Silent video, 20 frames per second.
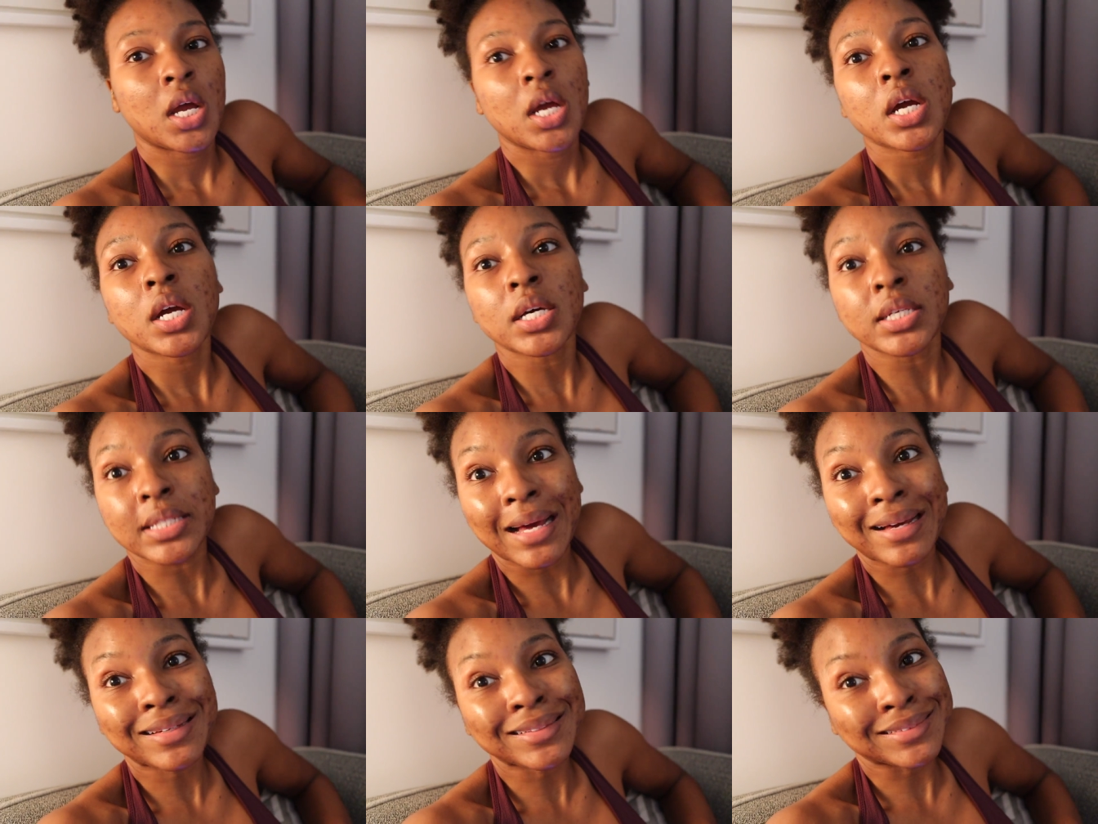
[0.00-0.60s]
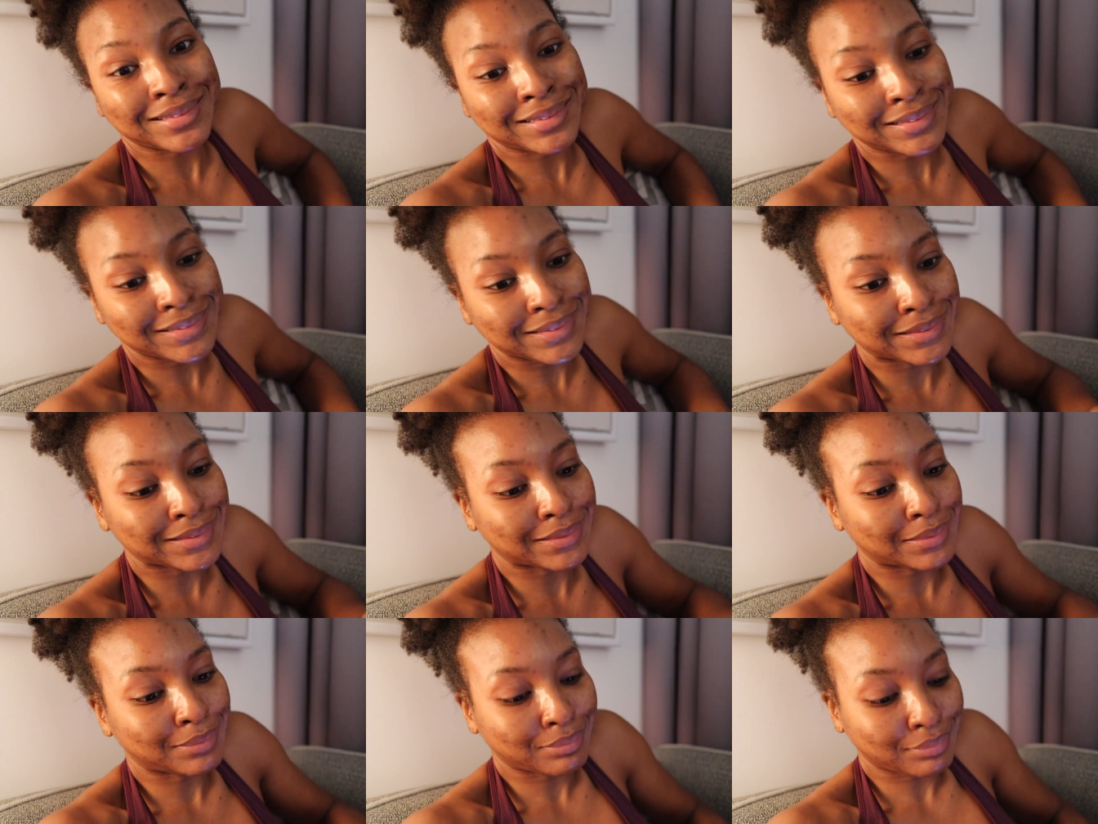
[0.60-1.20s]
Because I could see
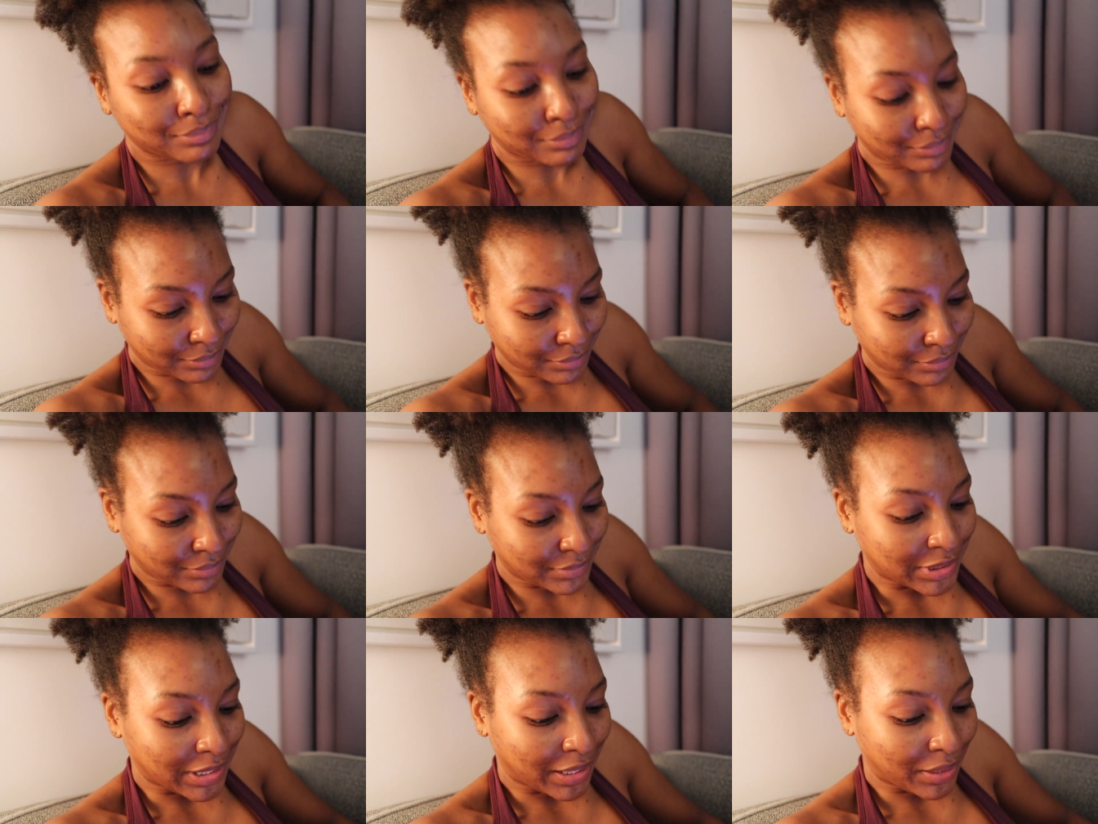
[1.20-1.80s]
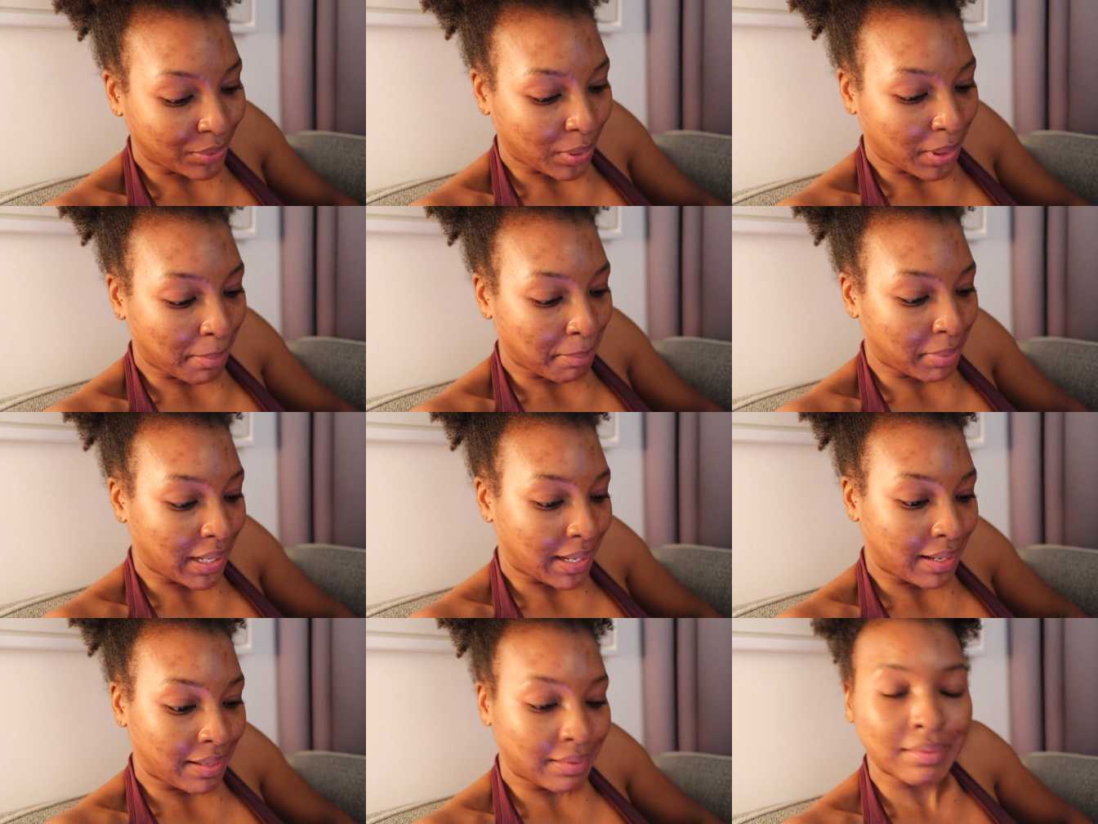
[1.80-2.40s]
it. Y'all know I'm
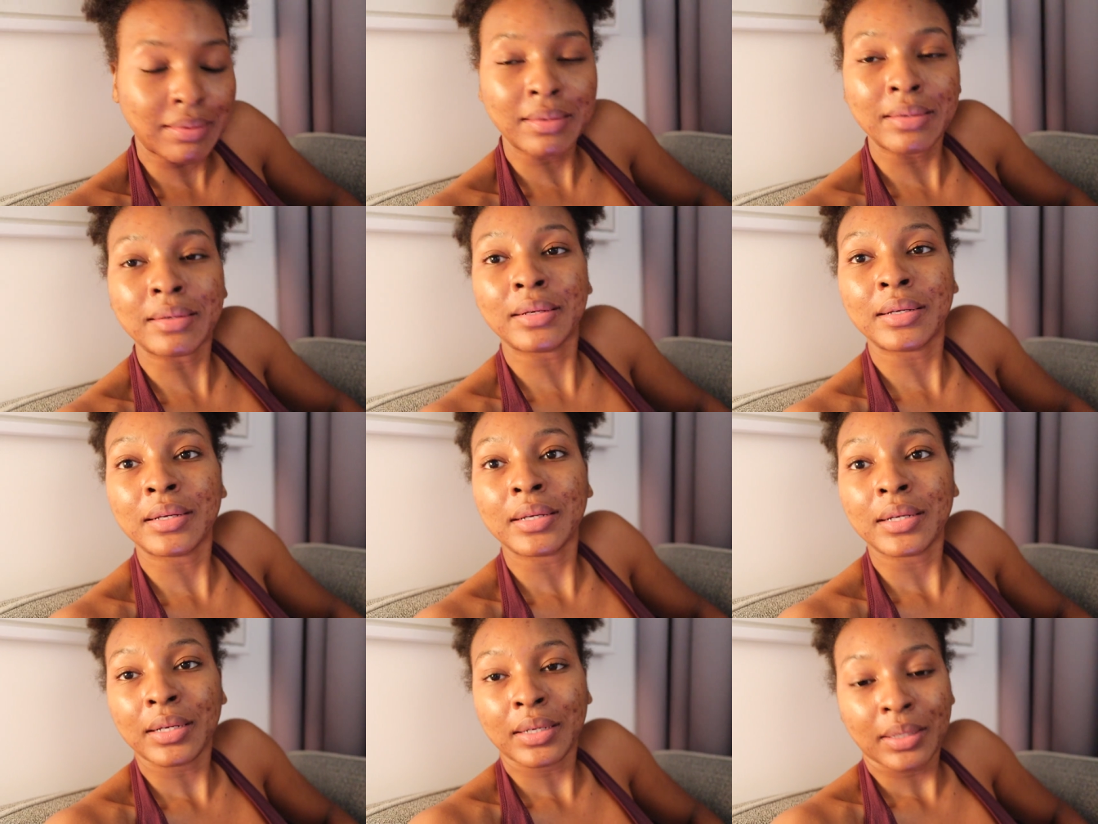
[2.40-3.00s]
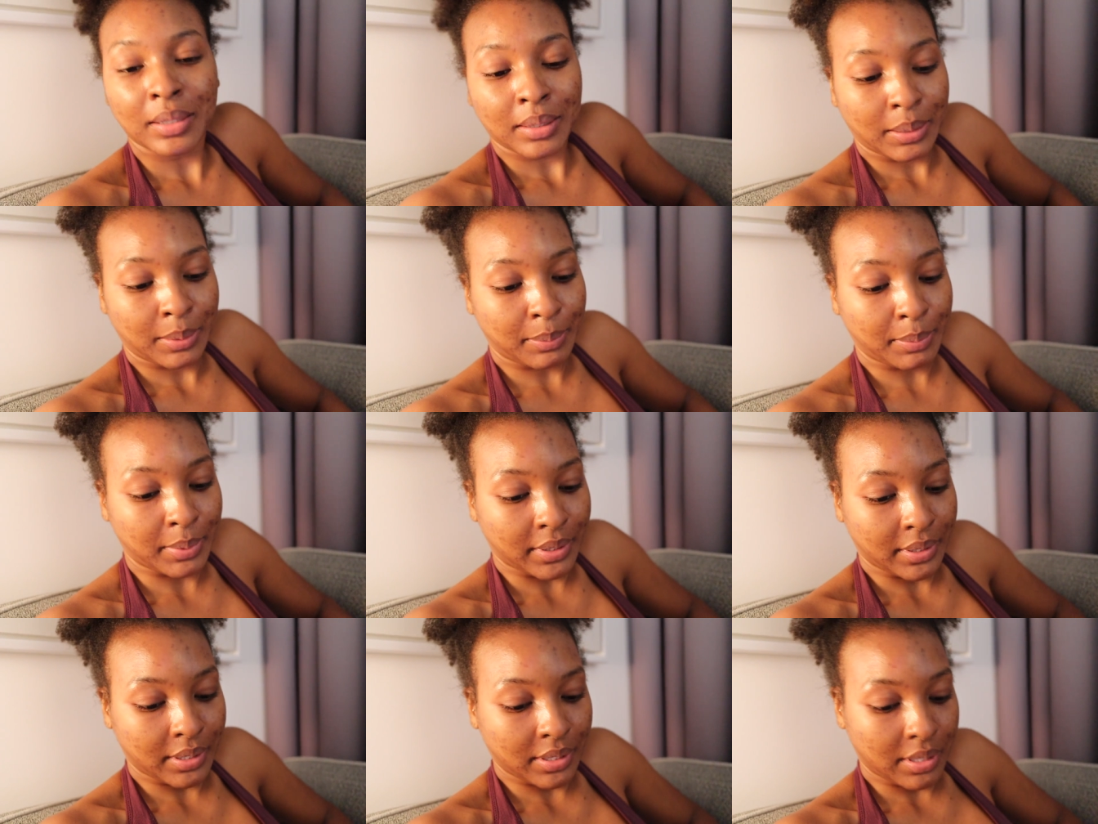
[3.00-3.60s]
blind.
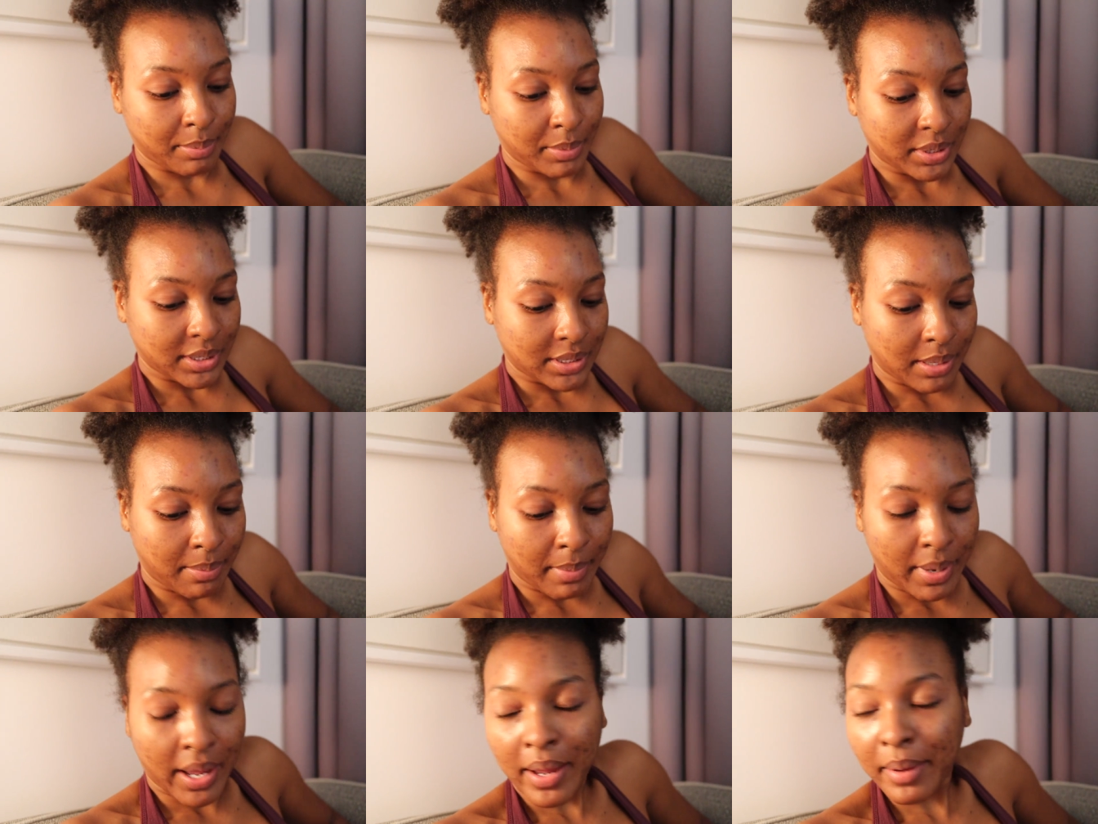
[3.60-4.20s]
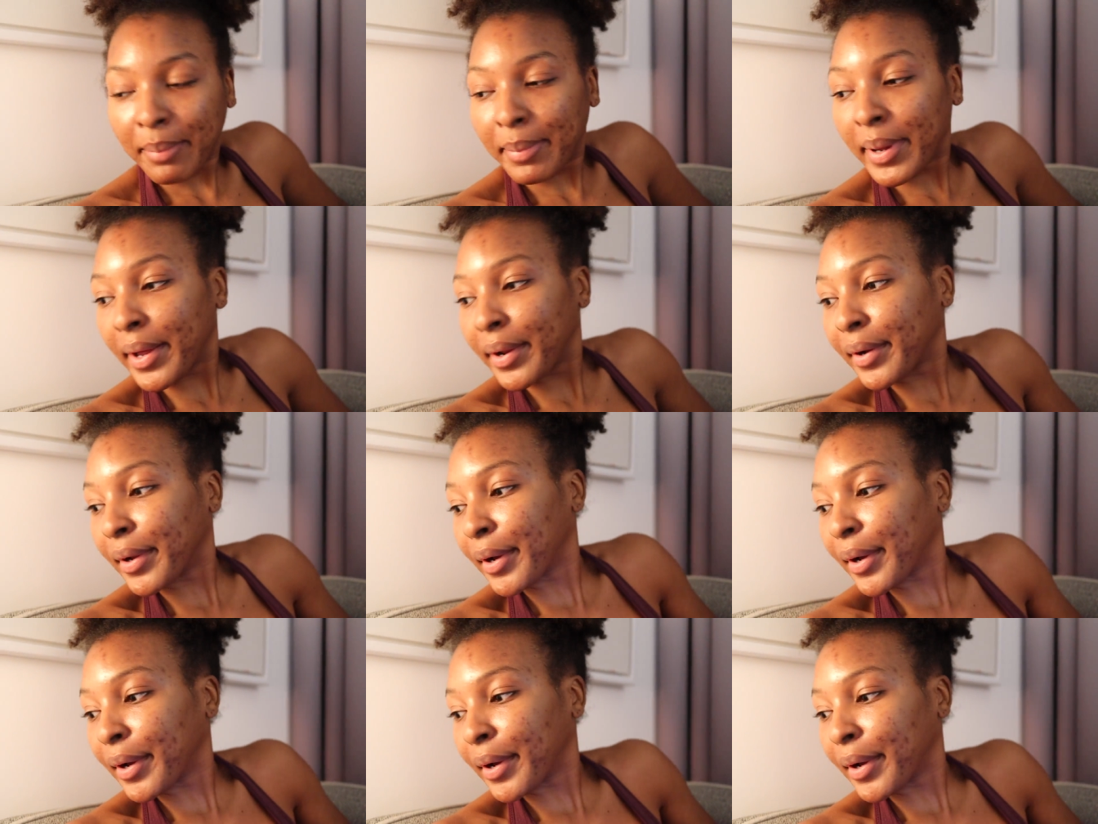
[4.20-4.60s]
But I'm going to set my iPad